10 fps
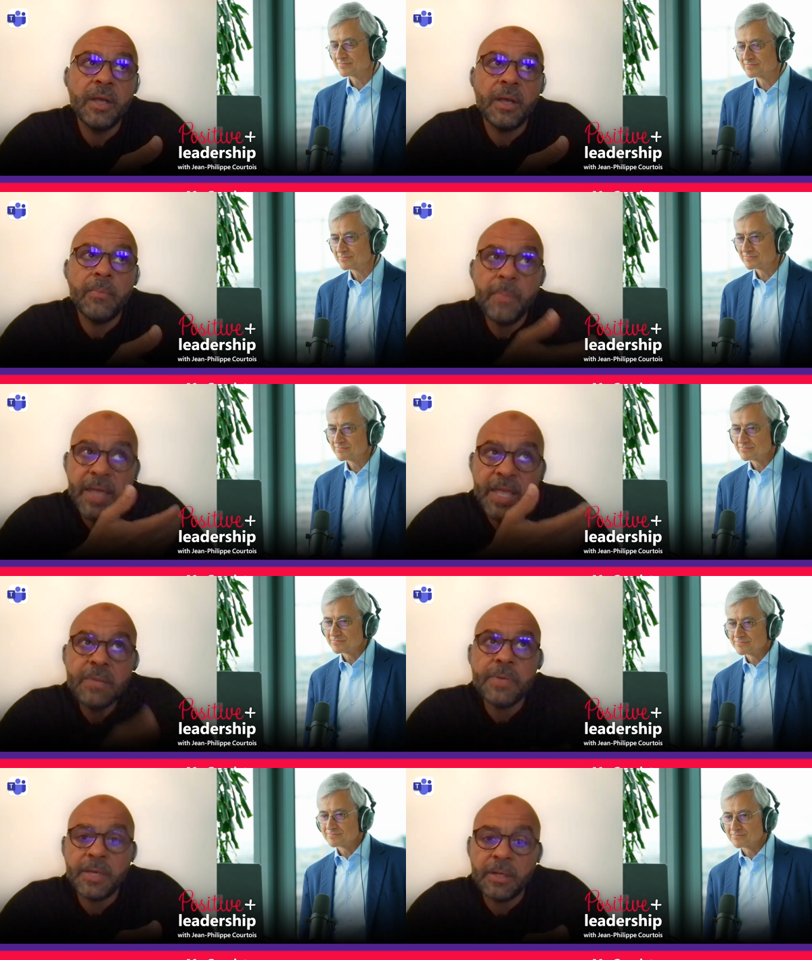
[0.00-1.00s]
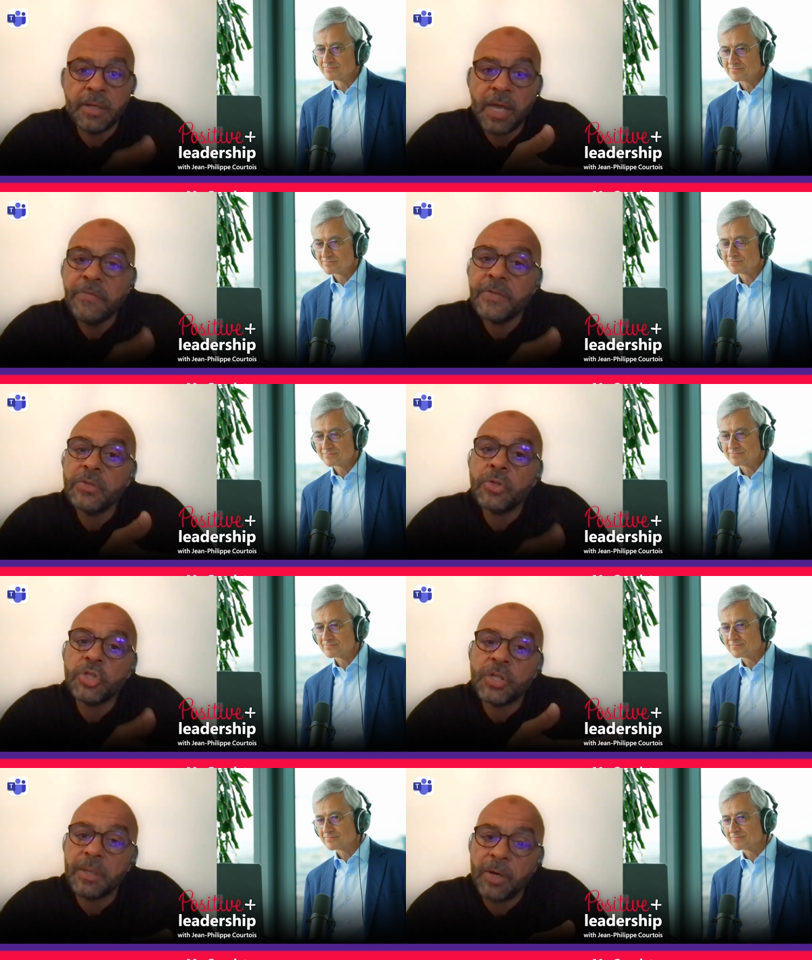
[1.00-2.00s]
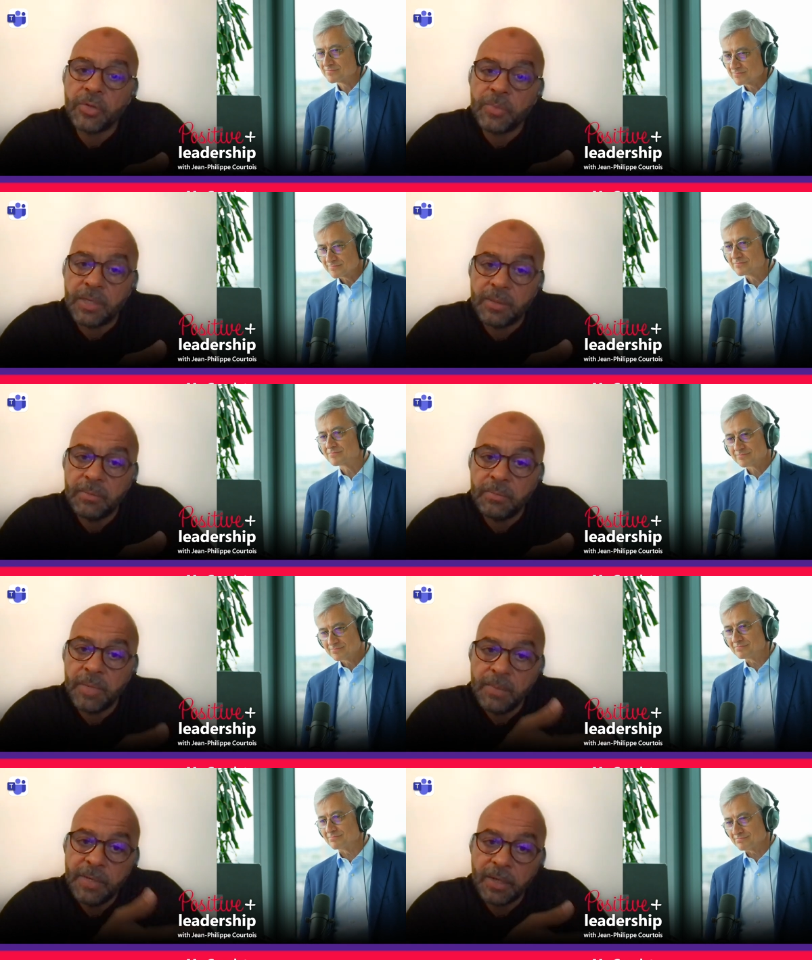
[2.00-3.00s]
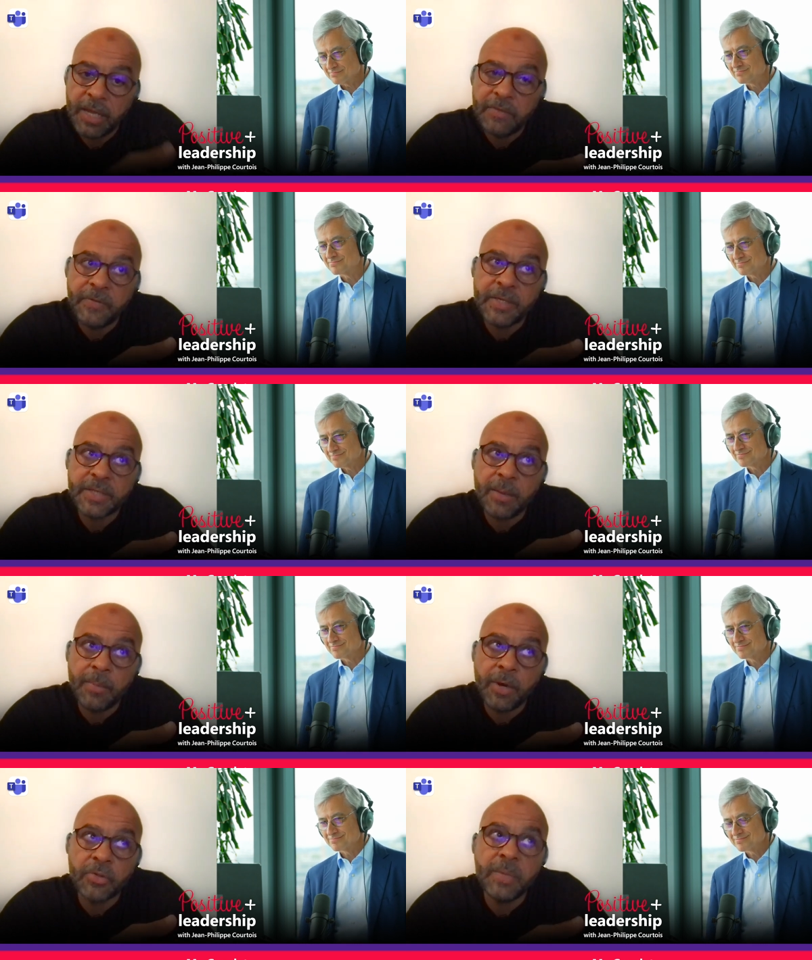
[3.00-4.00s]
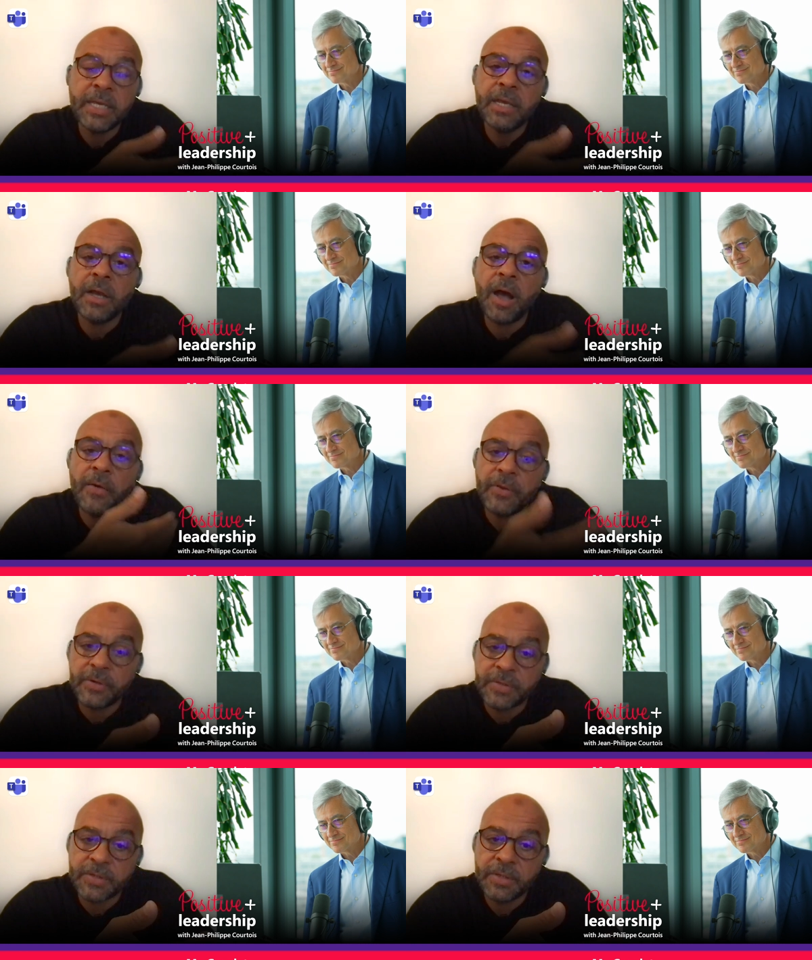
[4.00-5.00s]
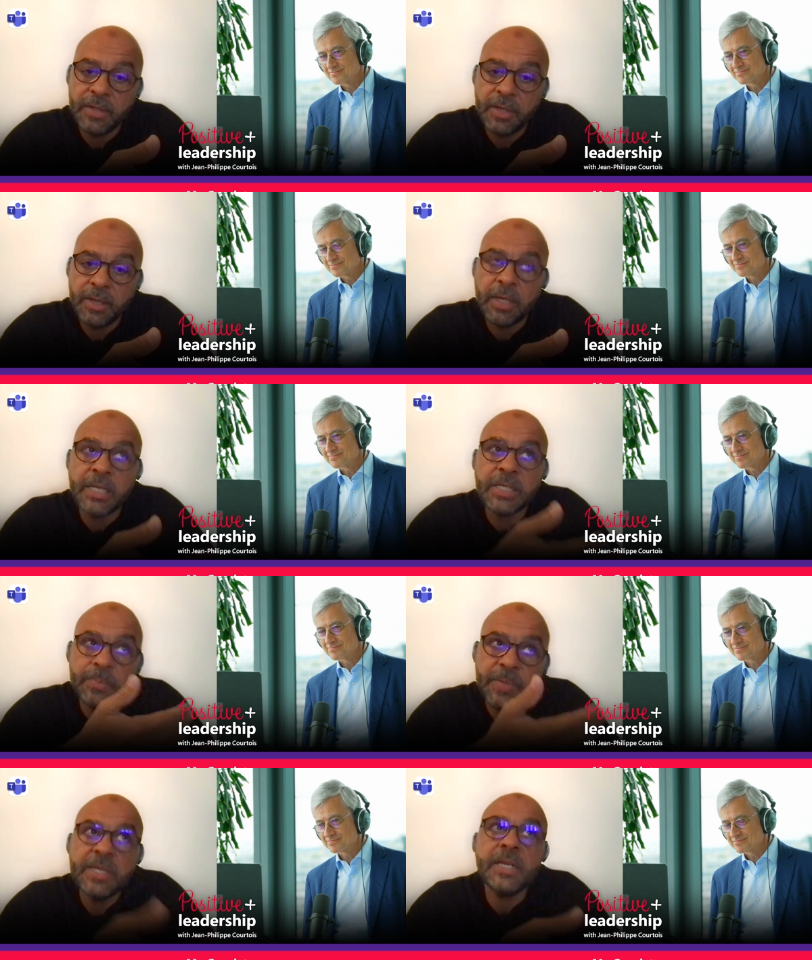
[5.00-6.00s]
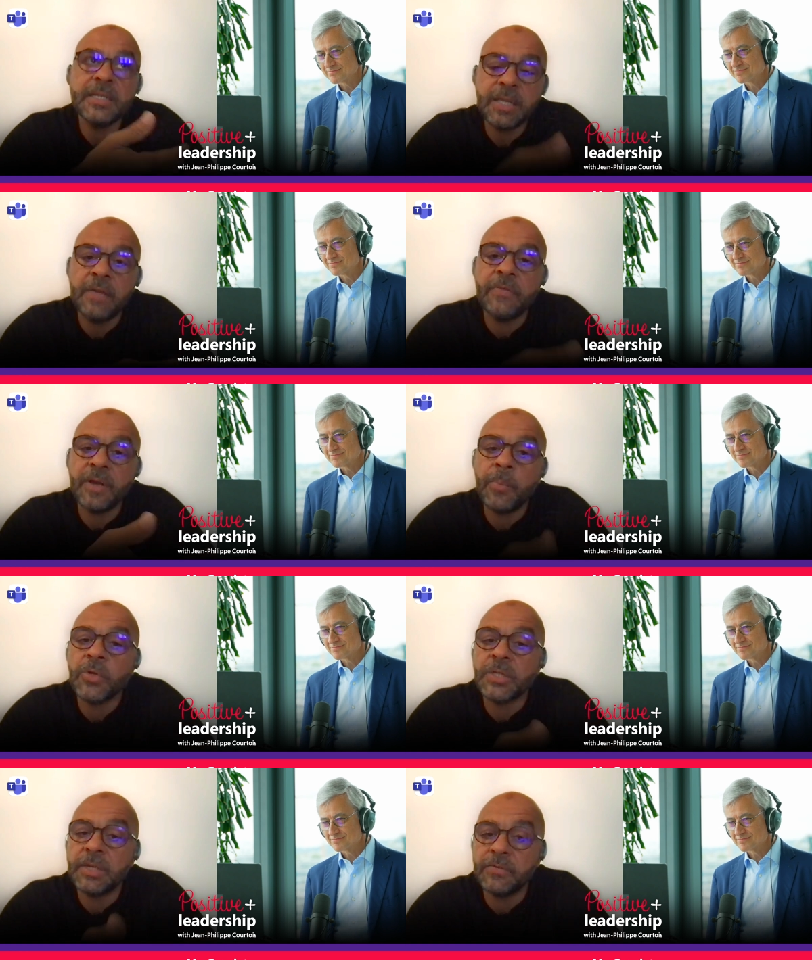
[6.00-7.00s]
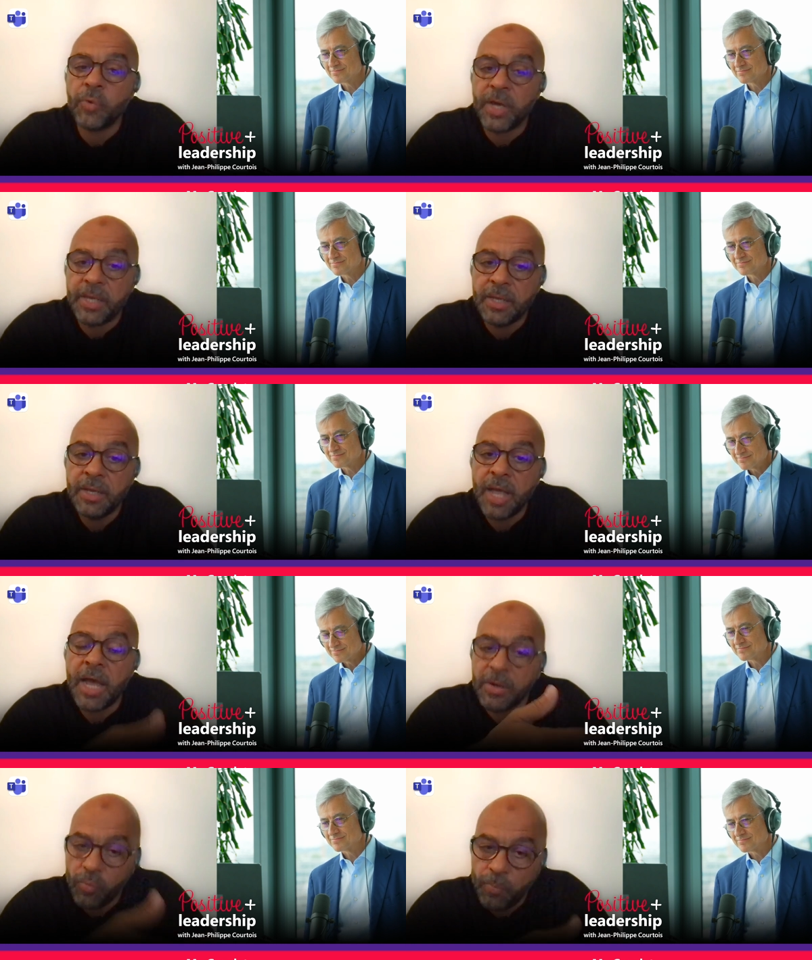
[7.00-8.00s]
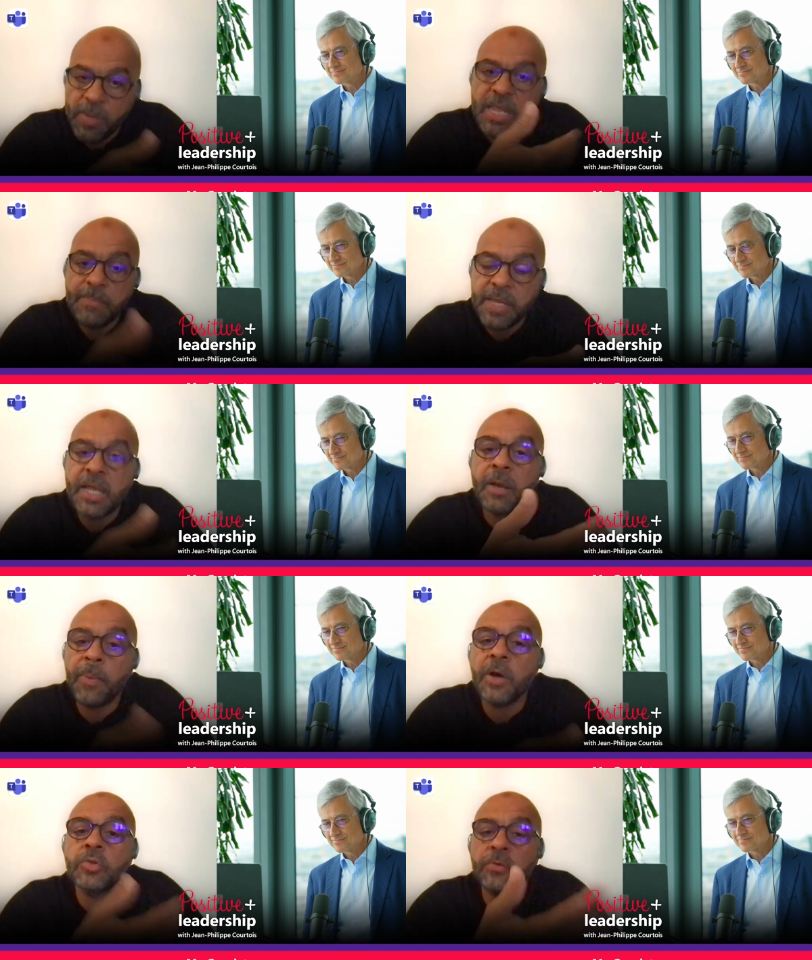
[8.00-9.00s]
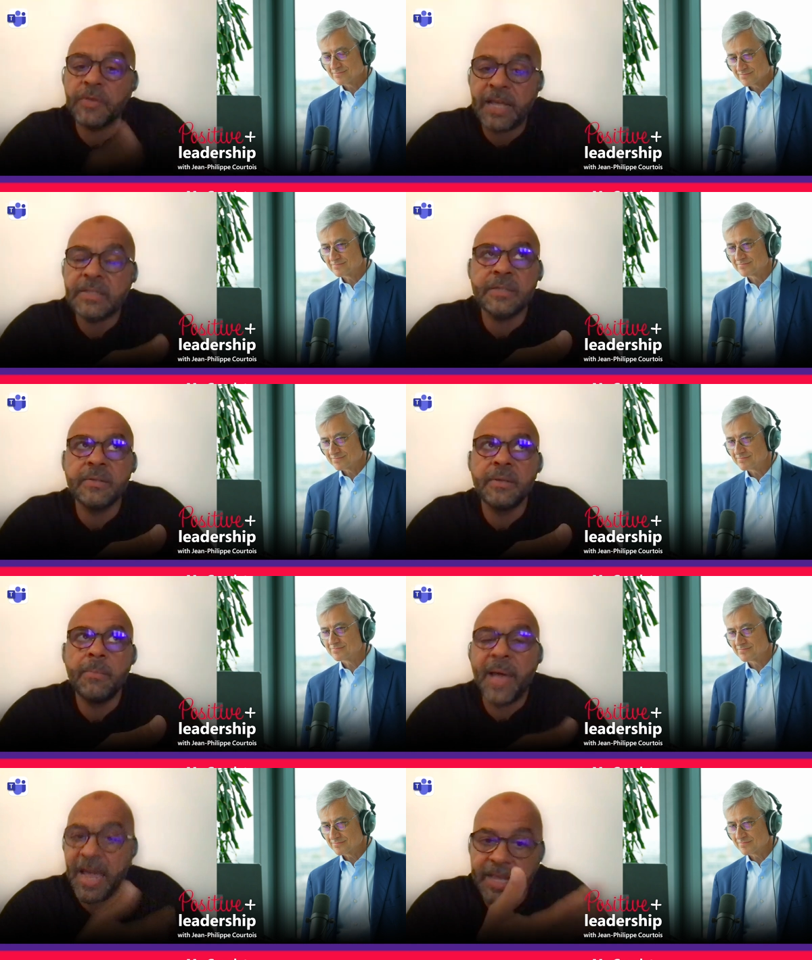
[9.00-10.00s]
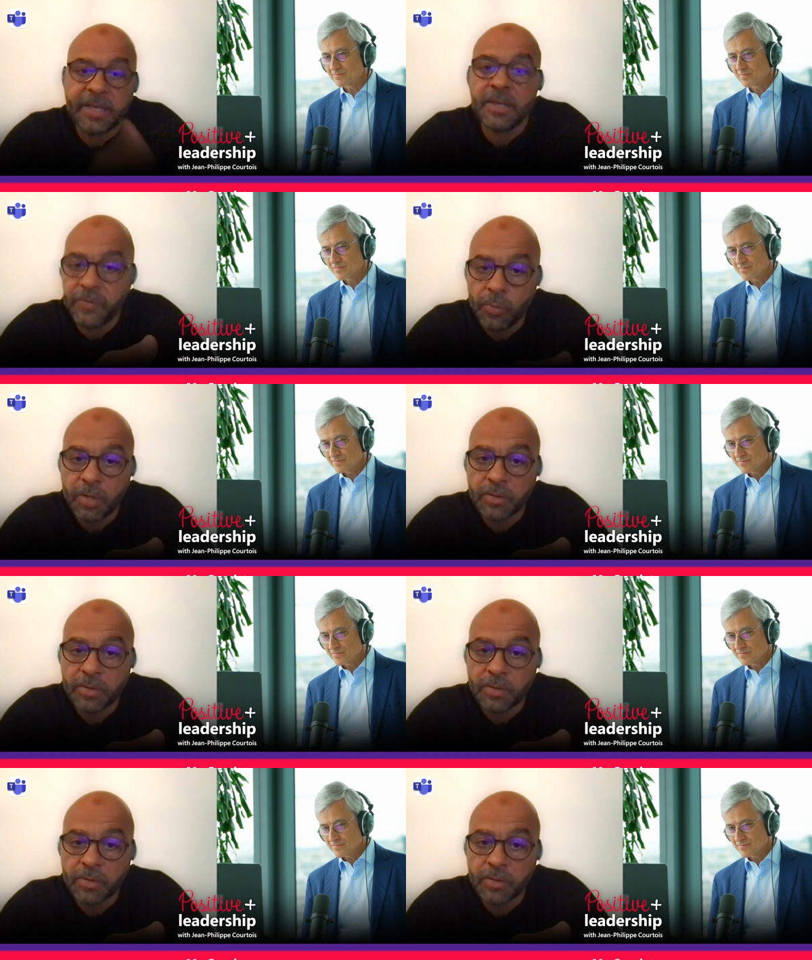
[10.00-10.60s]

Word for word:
Speaker 1: maybe life is not just about me. Maybe life is about making others experience life in a positive way and me being part of that pack, if you want,